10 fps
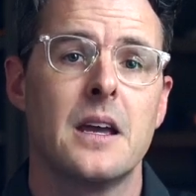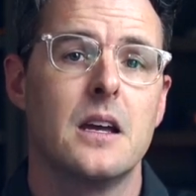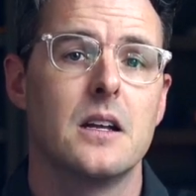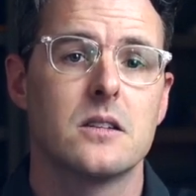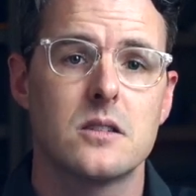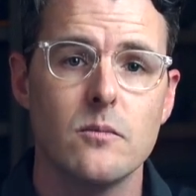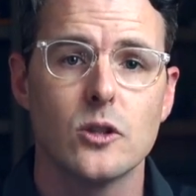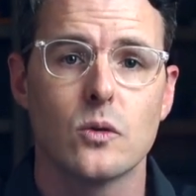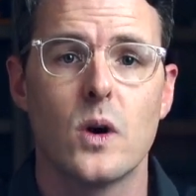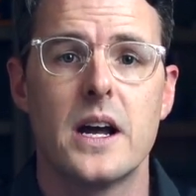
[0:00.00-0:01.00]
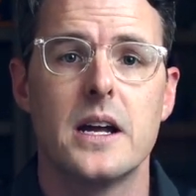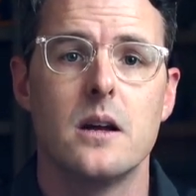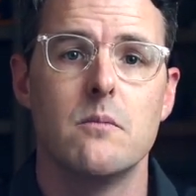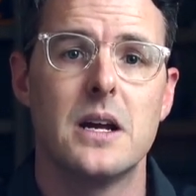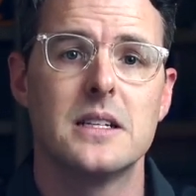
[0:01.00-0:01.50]
In a similar
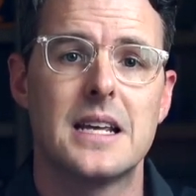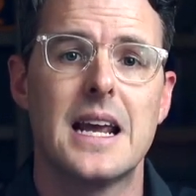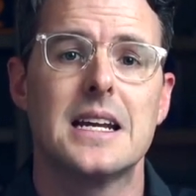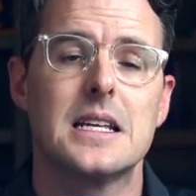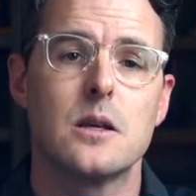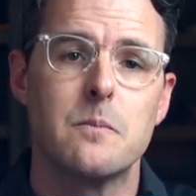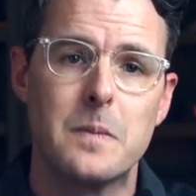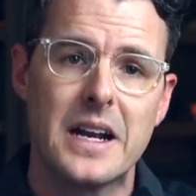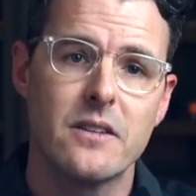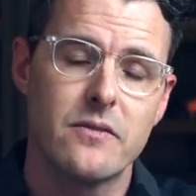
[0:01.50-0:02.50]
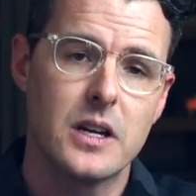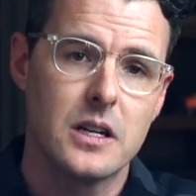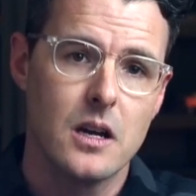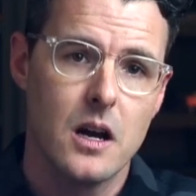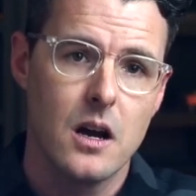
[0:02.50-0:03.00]
way, maintaining the
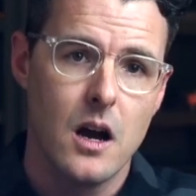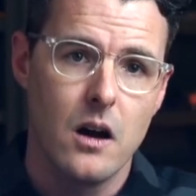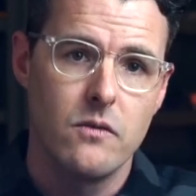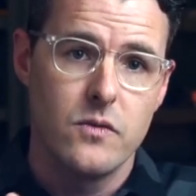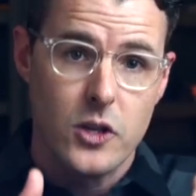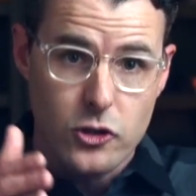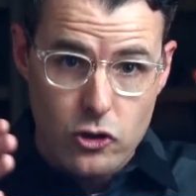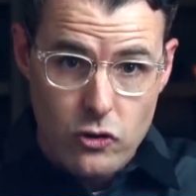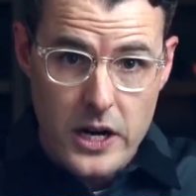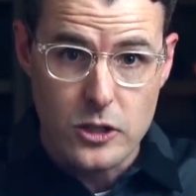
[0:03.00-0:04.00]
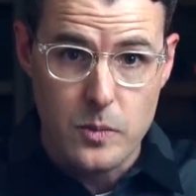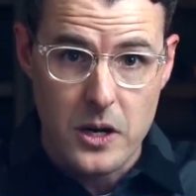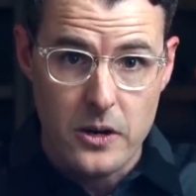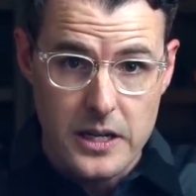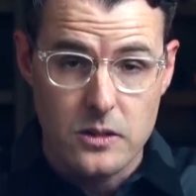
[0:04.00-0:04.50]
benefit of the stretch
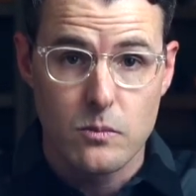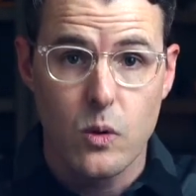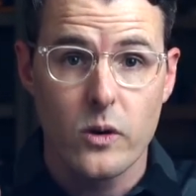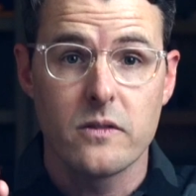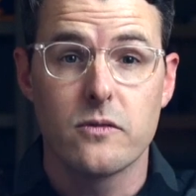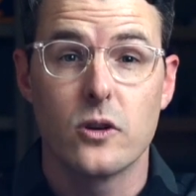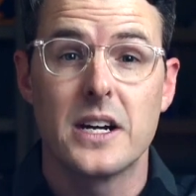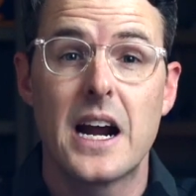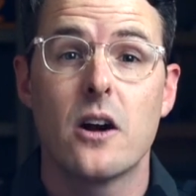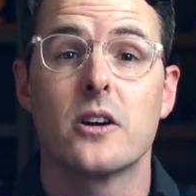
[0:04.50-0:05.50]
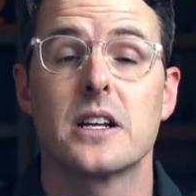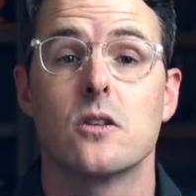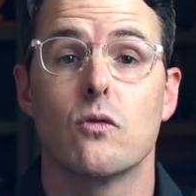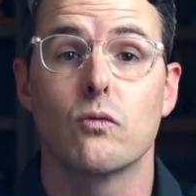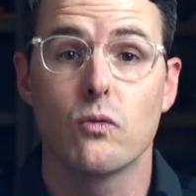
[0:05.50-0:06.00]
period is important for
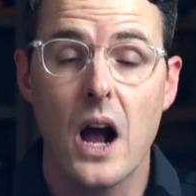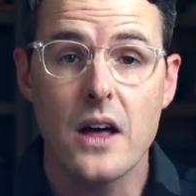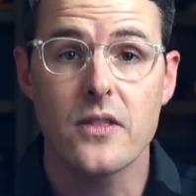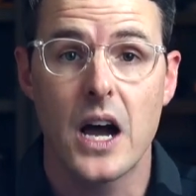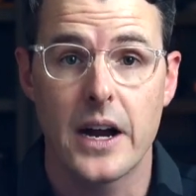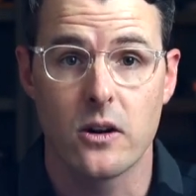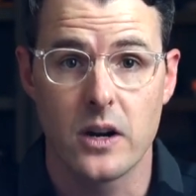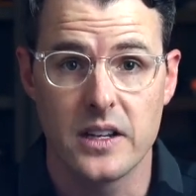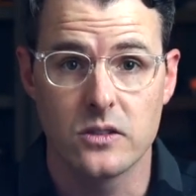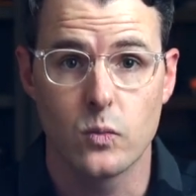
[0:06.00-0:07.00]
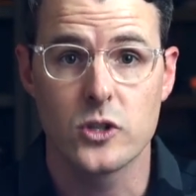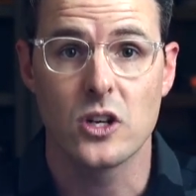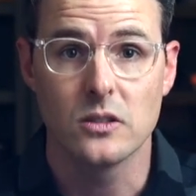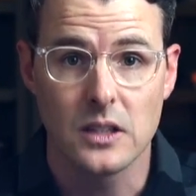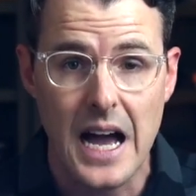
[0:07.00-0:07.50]
inherited Roth IRAs, which
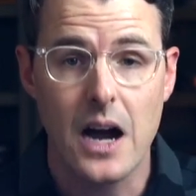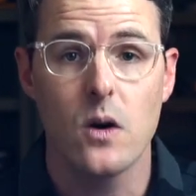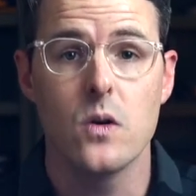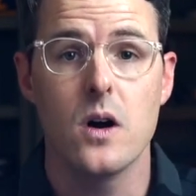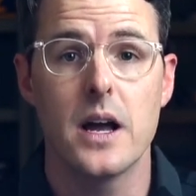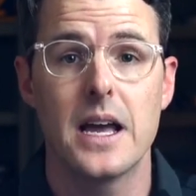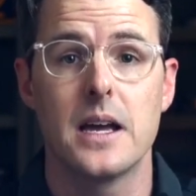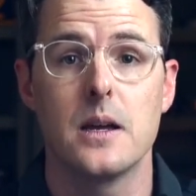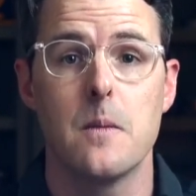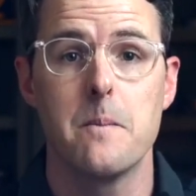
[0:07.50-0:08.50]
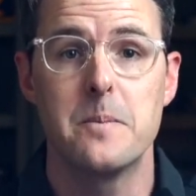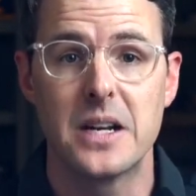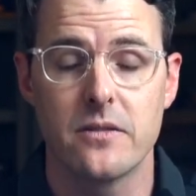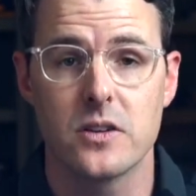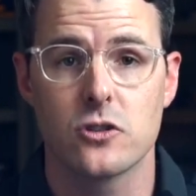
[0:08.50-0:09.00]
allow a
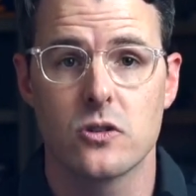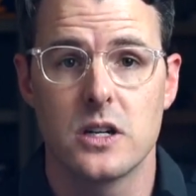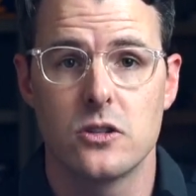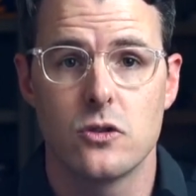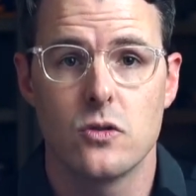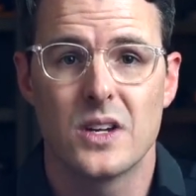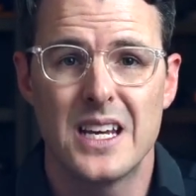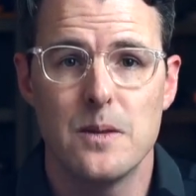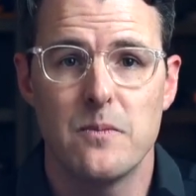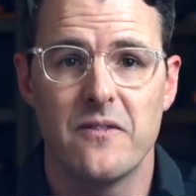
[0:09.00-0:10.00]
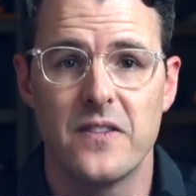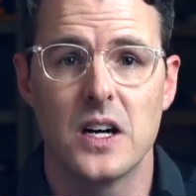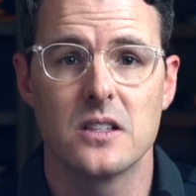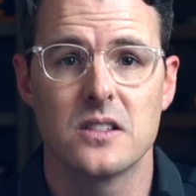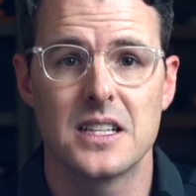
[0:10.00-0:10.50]
beneficiary to keep
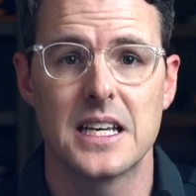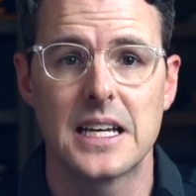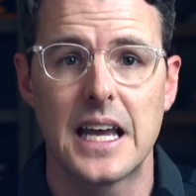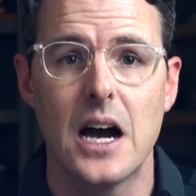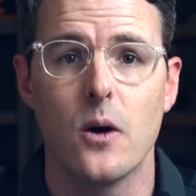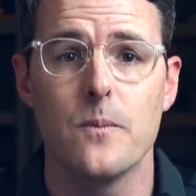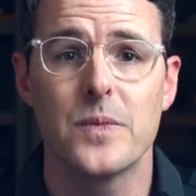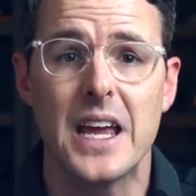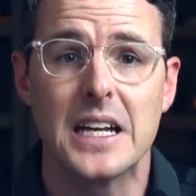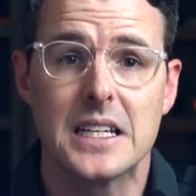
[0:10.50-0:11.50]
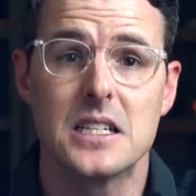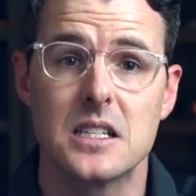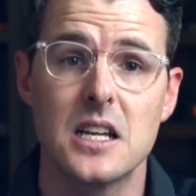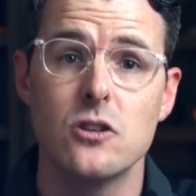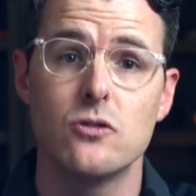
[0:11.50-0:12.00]
funds in the account and
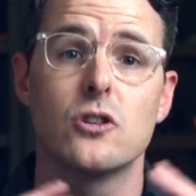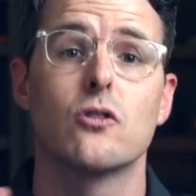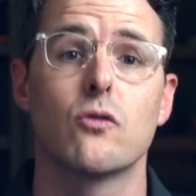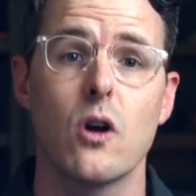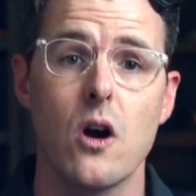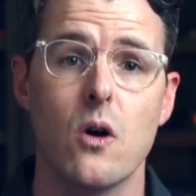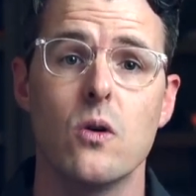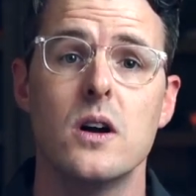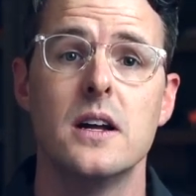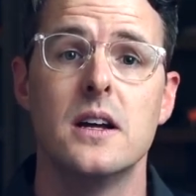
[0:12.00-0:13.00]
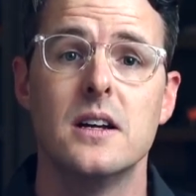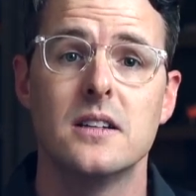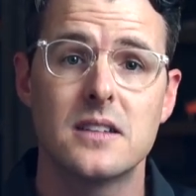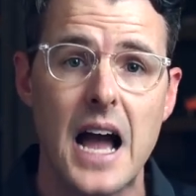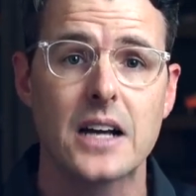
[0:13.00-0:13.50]
continue to grow
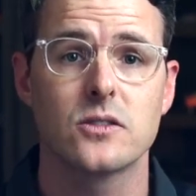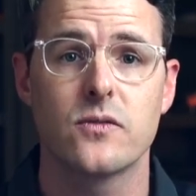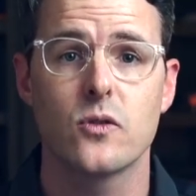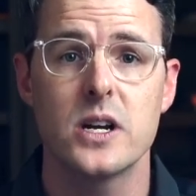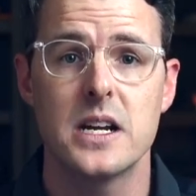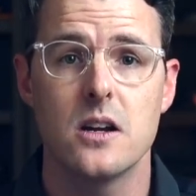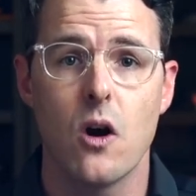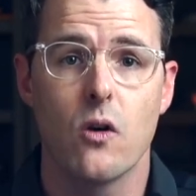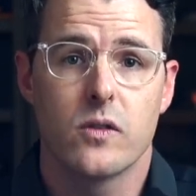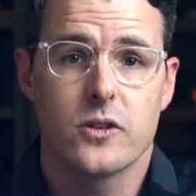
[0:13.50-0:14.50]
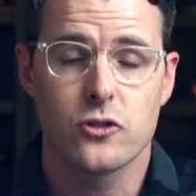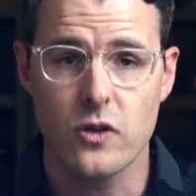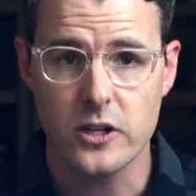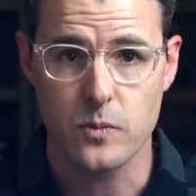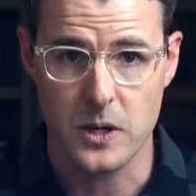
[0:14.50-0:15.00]
tax-free over the
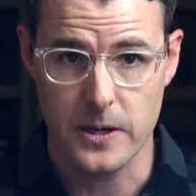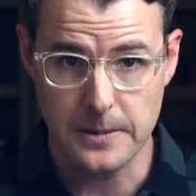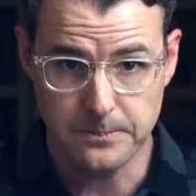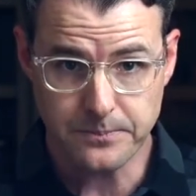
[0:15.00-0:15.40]
stretch period.